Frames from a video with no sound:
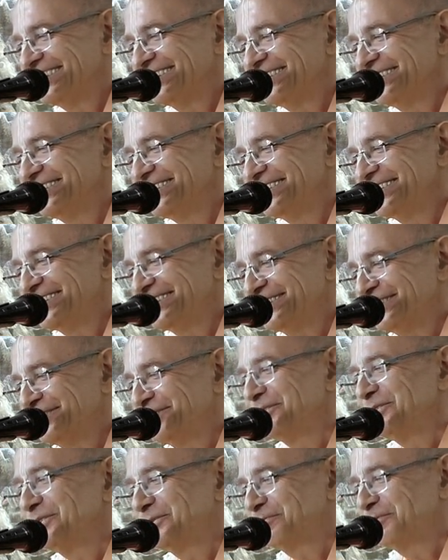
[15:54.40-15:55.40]
who, is, who
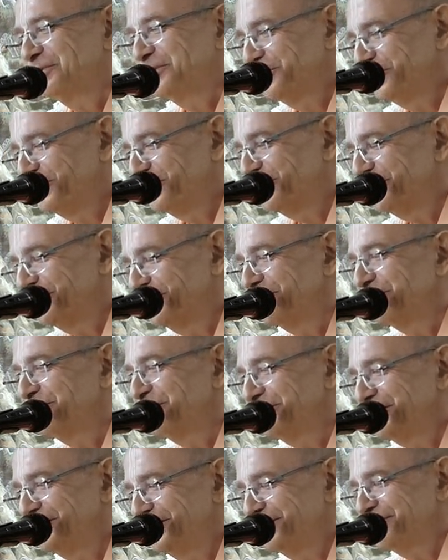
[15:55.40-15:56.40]
is pure?
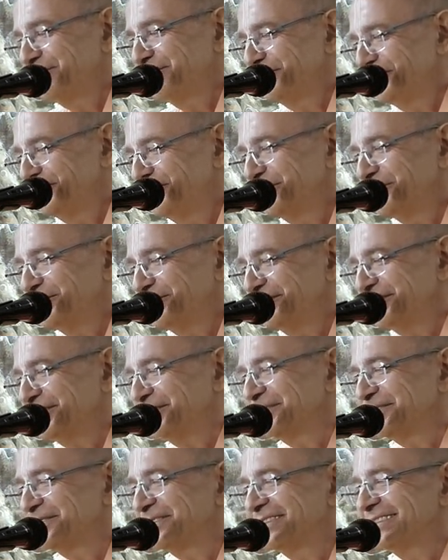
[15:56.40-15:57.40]
Nobody is pure.
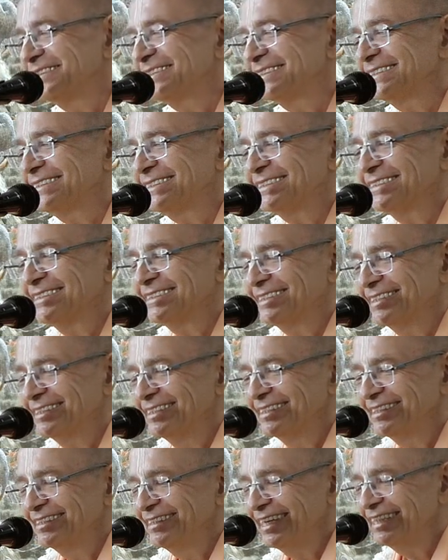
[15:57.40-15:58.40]
So this
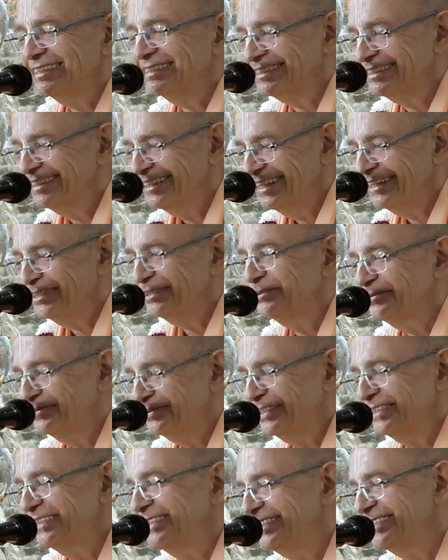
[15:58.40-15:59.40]
uh, last leg of
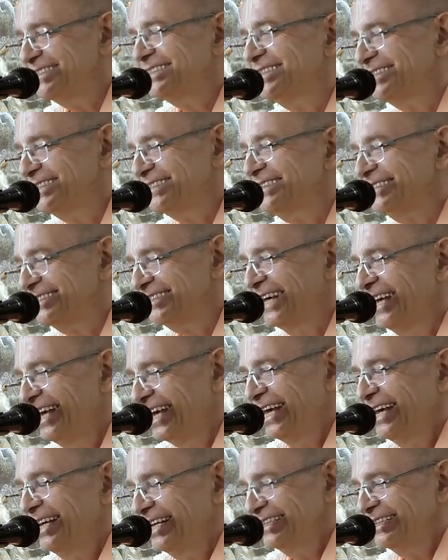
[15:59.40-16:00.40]
religion is,
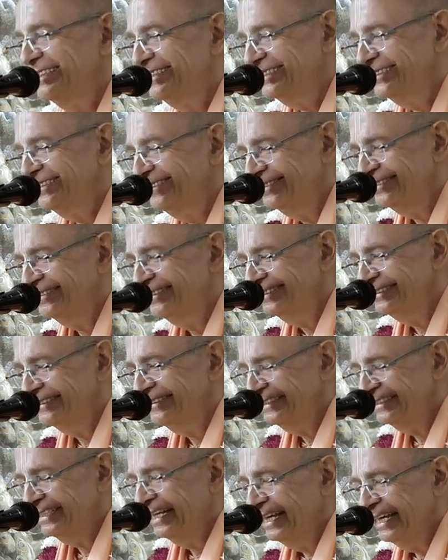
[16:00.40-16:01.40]
is,
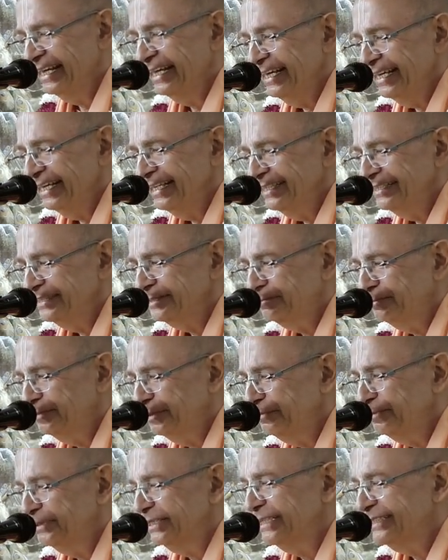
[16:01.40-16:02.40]
is
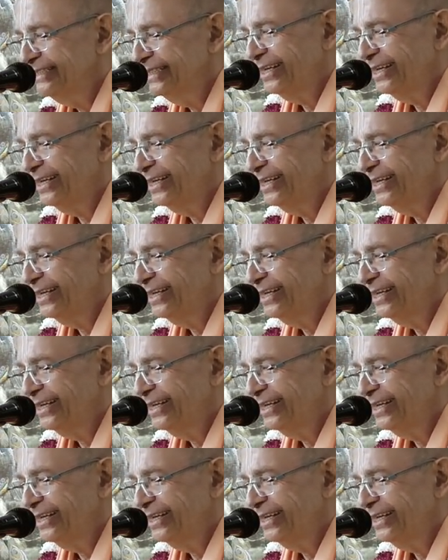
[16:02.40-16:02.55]
people are